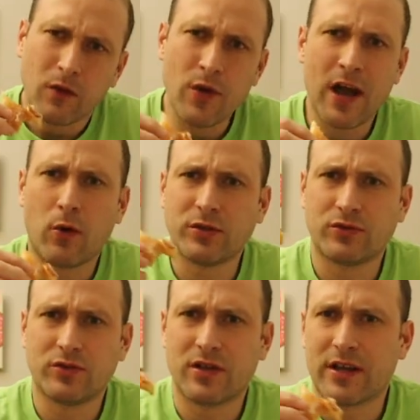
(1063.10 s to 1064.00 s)
What I
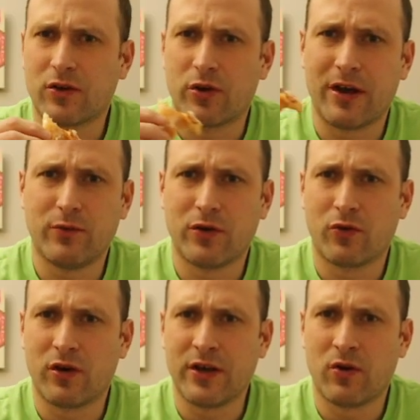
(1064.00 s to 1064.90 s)
always do is we
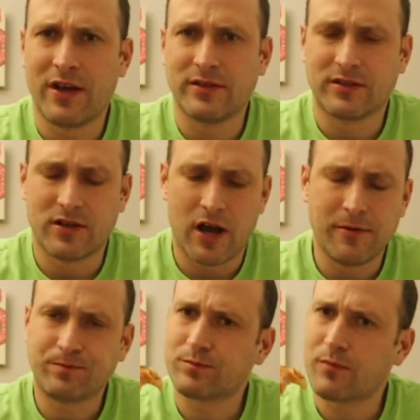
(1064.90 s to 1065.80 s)
go to Legoland
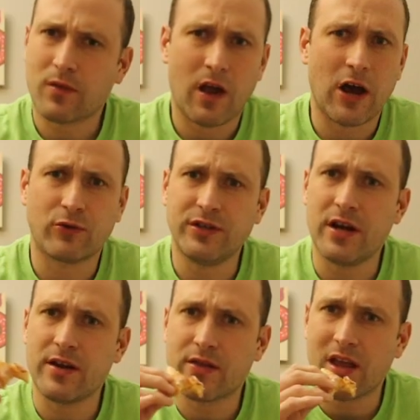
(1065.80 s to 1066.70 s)
inside. I don't eat
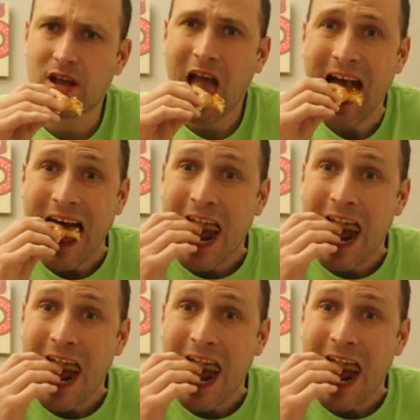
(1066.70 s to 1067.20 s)
anything.